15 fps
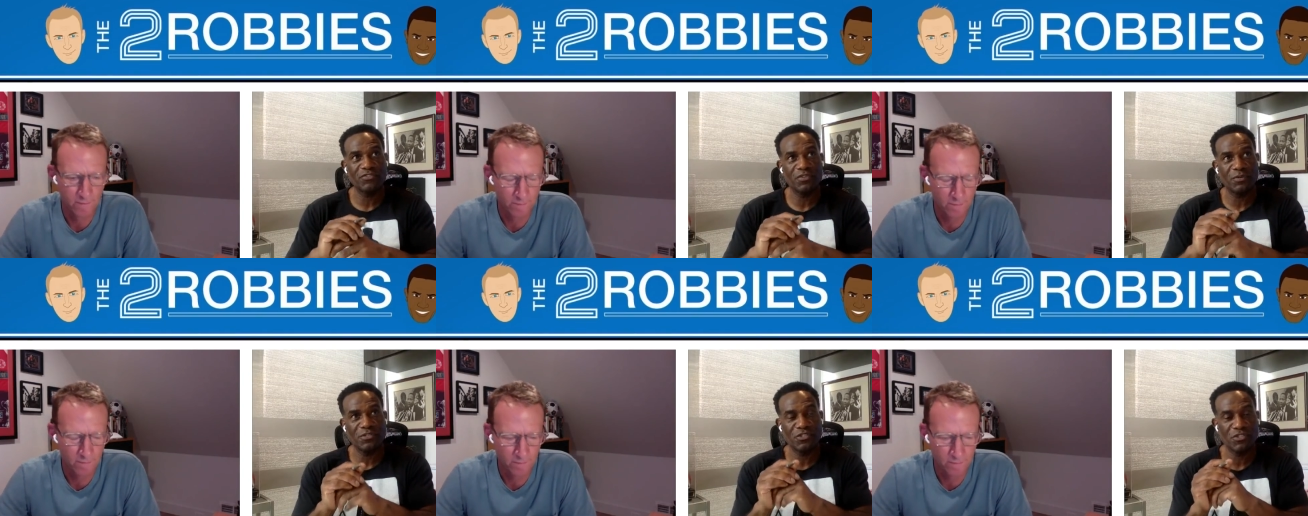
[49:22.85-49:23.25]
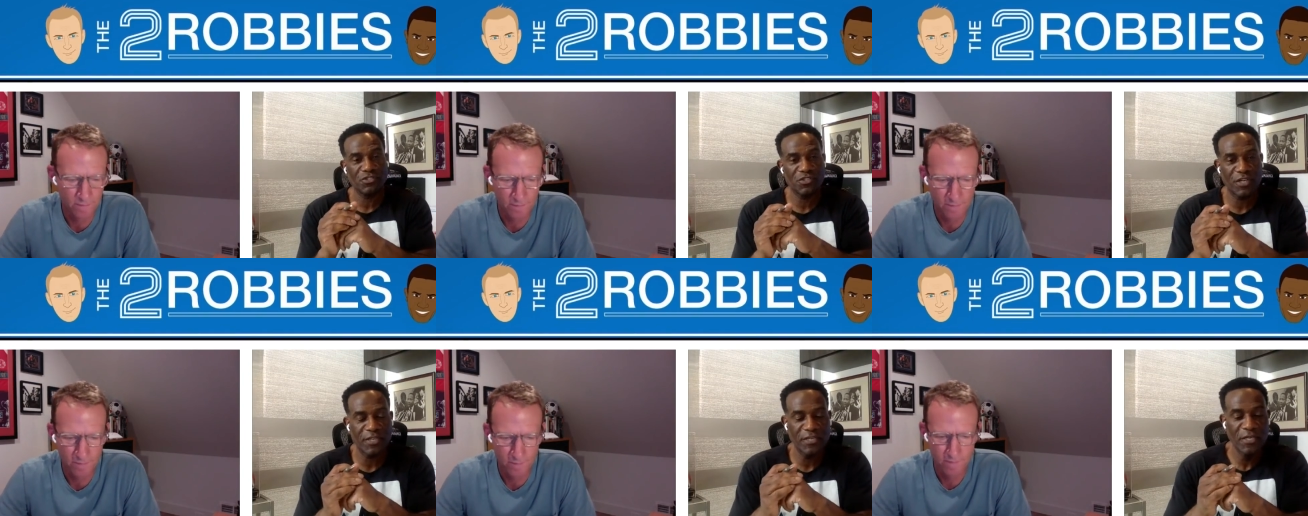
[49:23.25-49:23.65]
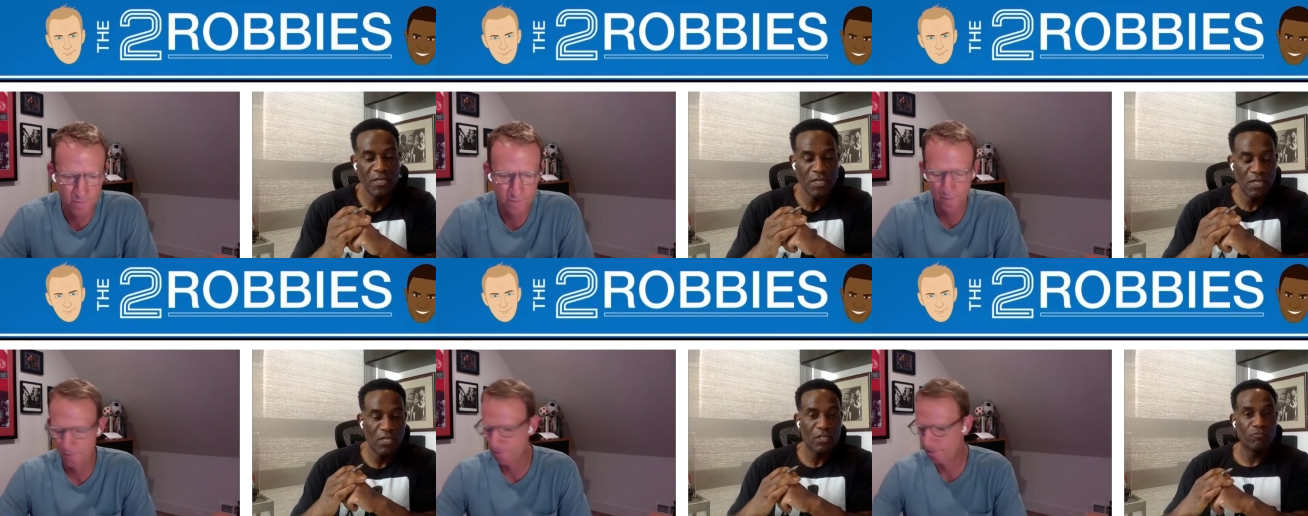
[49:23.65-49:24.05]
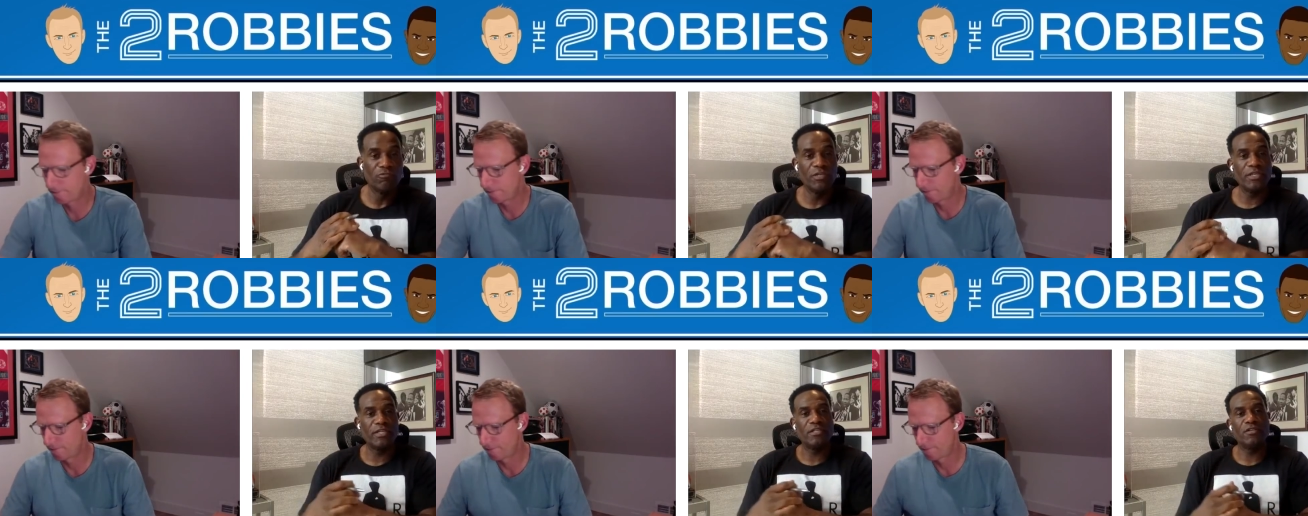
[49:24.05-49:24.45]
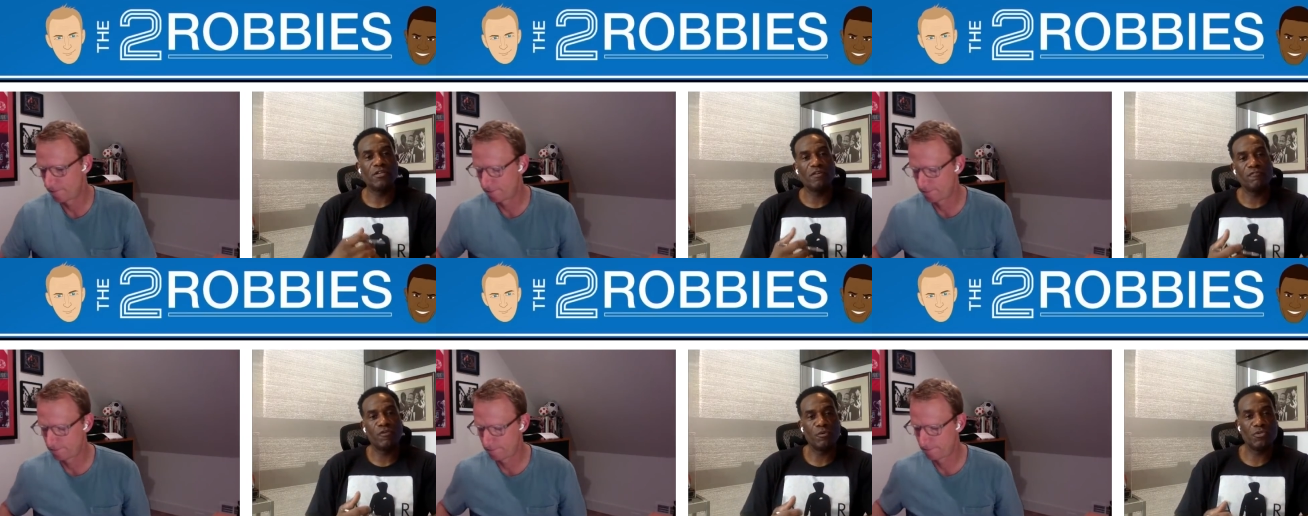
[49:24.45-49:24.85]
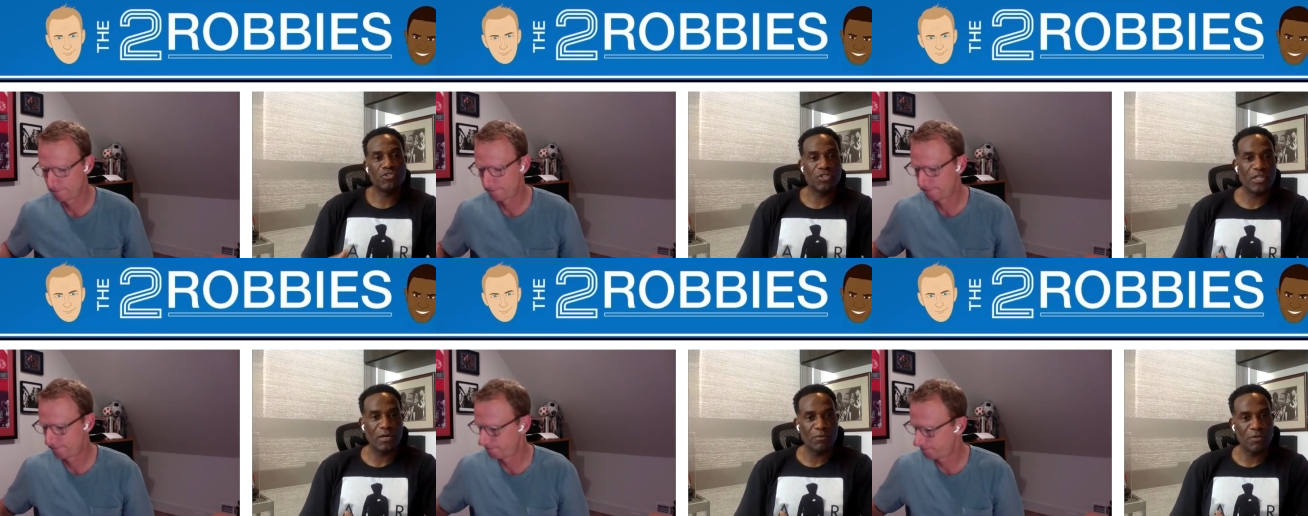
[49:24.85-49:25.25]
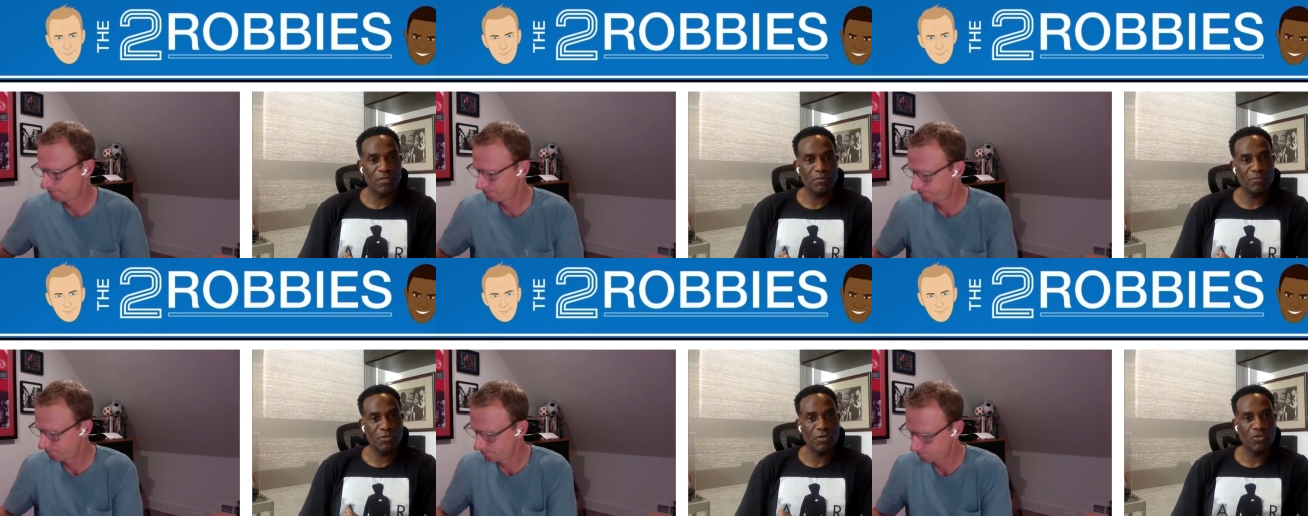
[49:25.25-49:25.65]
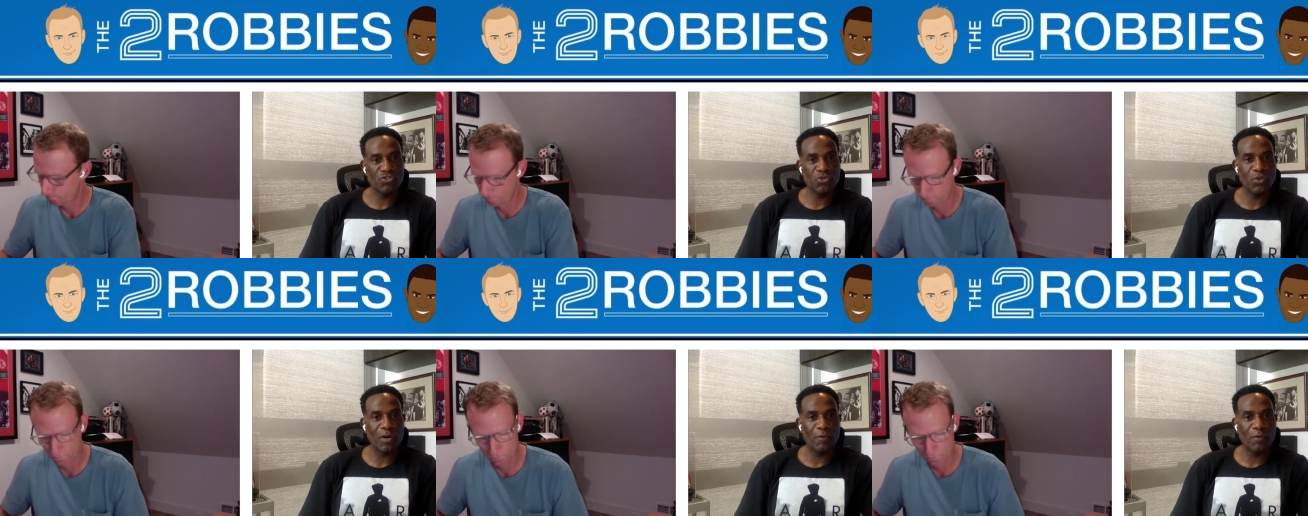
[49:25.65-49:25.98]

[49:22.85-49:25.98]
Speaker 1: So as you say, mm. really mm. looking forward to that one, and we've got to